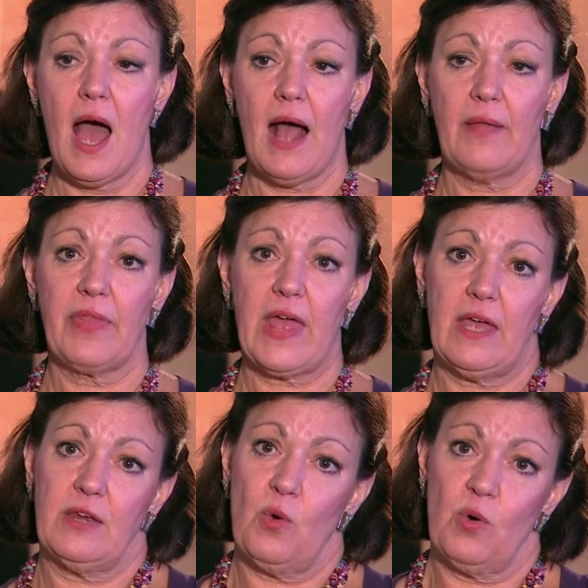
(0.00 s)
and
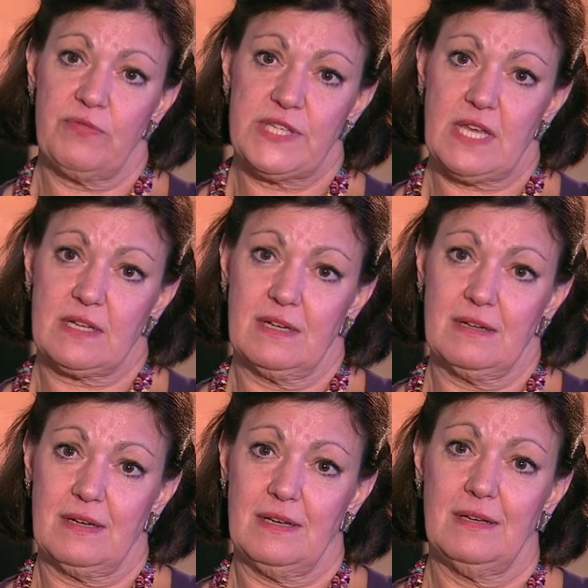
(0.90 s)
then all of a
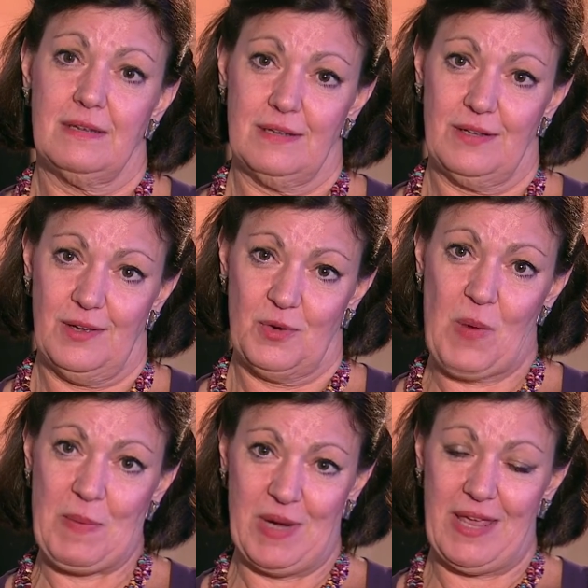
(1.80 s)
sudden
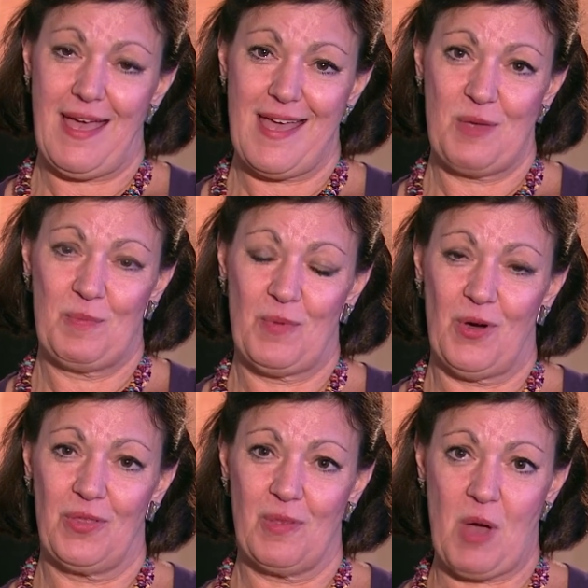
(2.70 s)
Wembley came
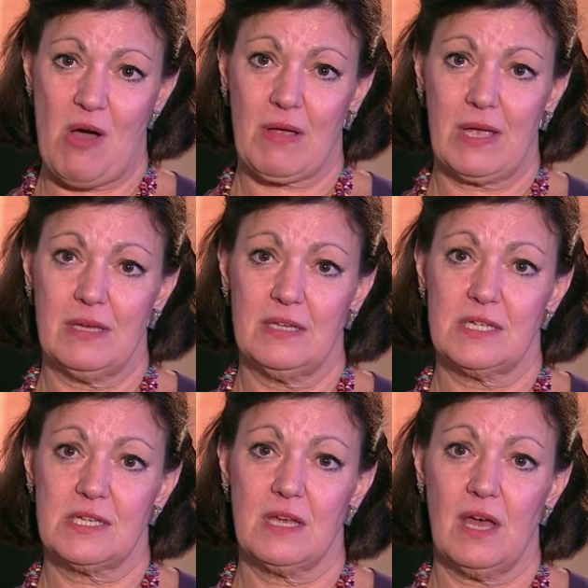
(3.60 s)
on the
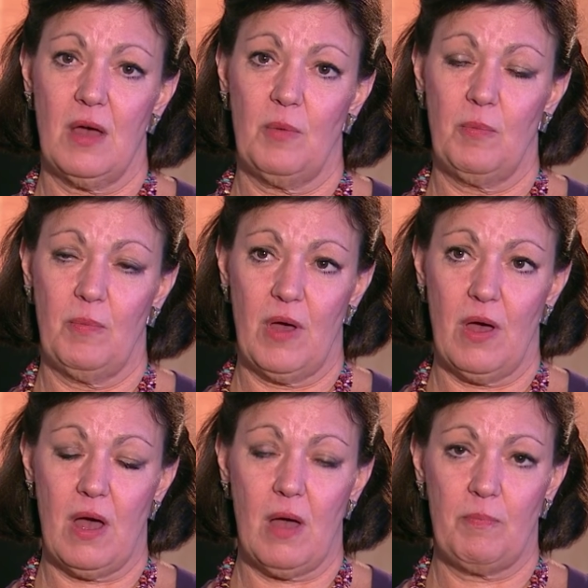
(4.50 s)
market
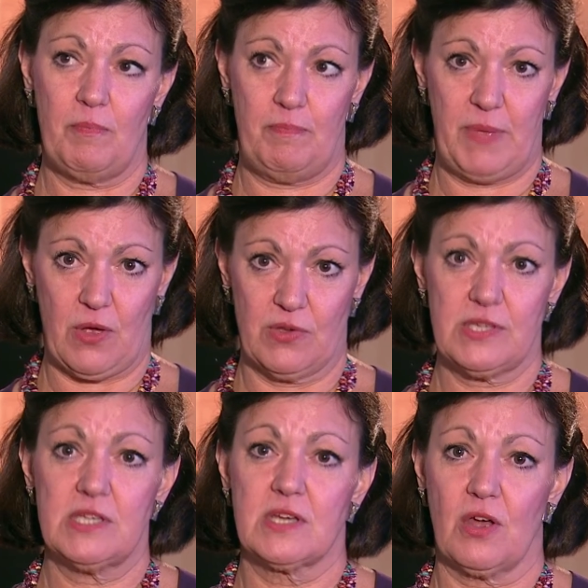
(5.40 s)
because
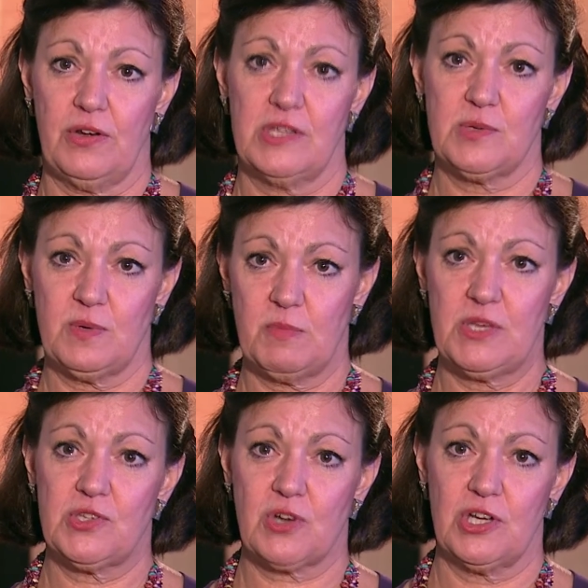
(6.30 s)
it had gone into
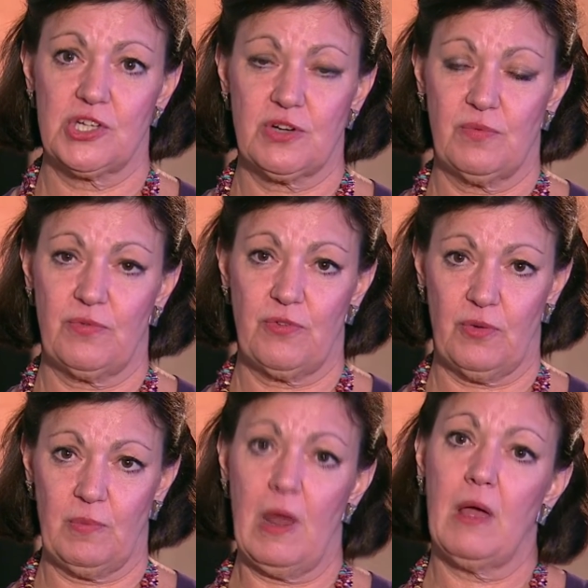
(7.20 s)
administration
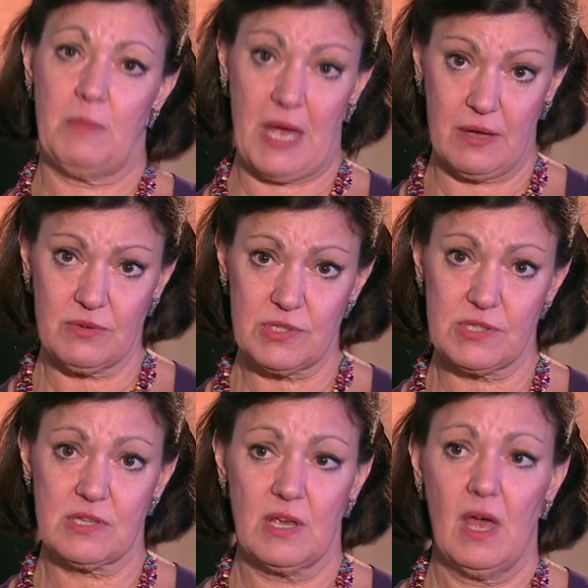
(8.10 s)
from
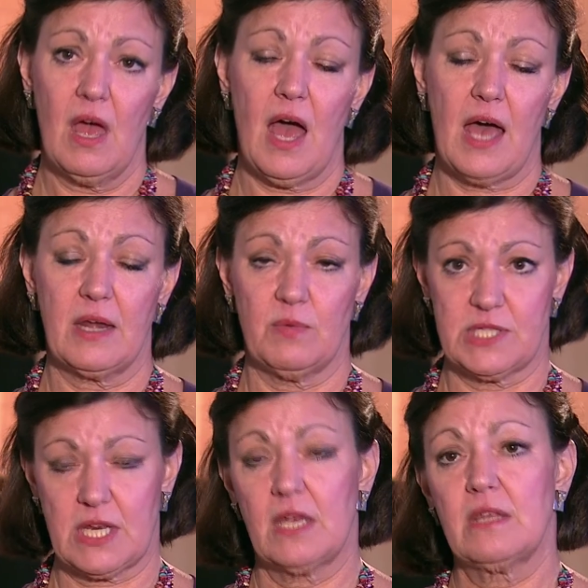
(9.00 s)
Limehouse, and
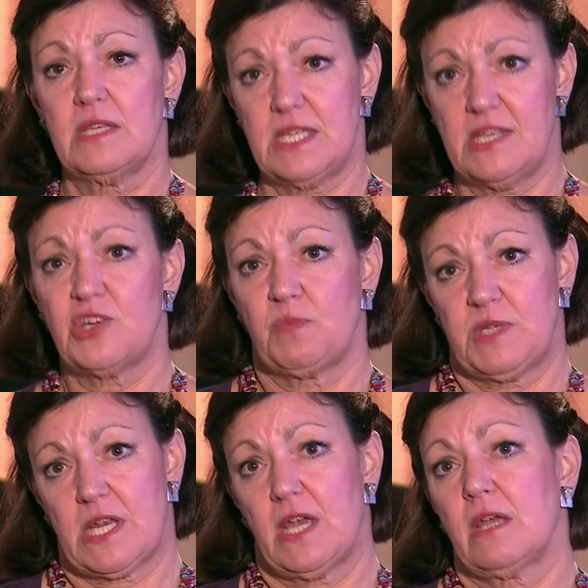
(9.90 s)
the decision was
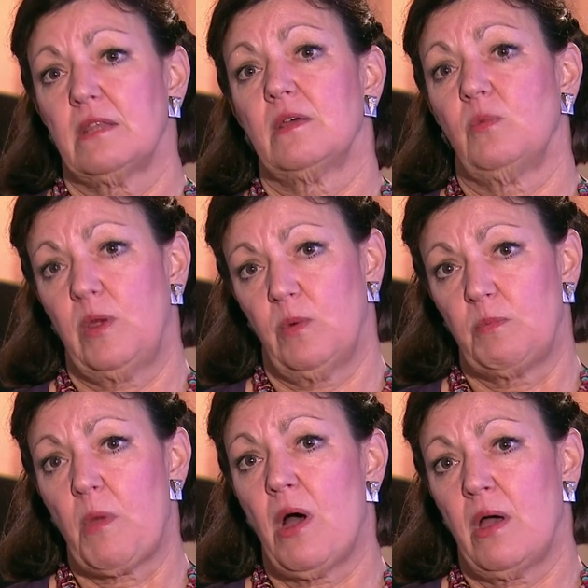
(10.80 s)
taken that we would
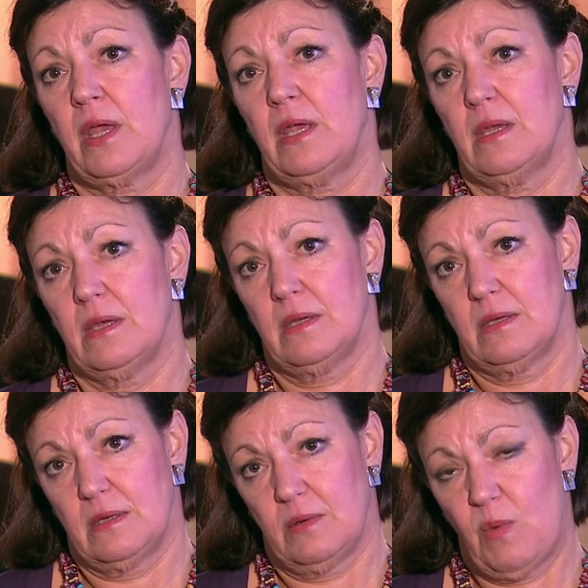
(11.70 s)
buy
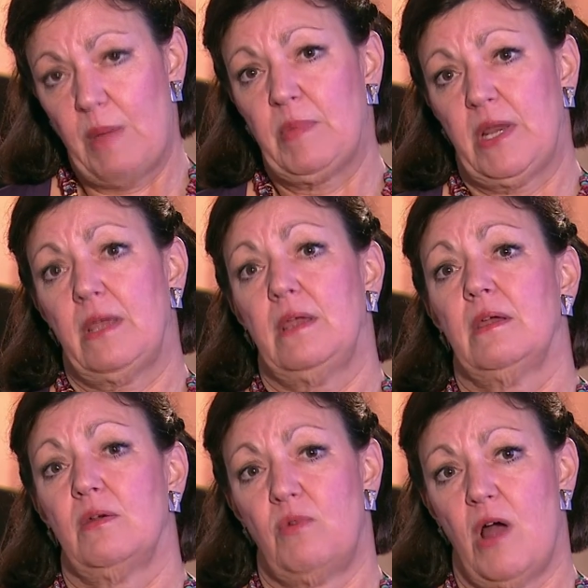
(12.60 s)
Wembley
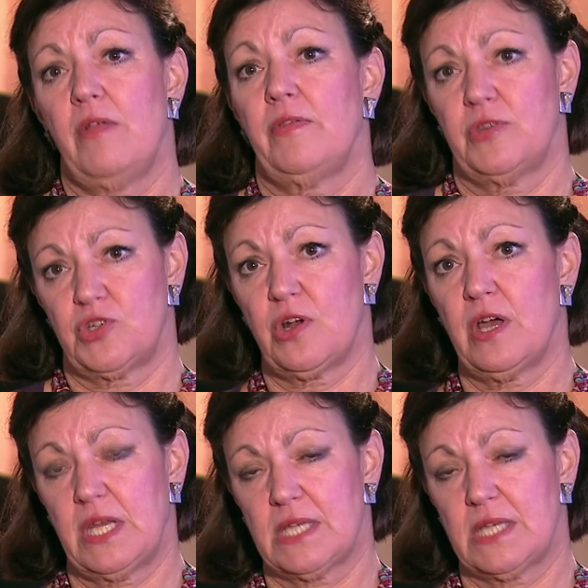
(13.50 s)
rather than try and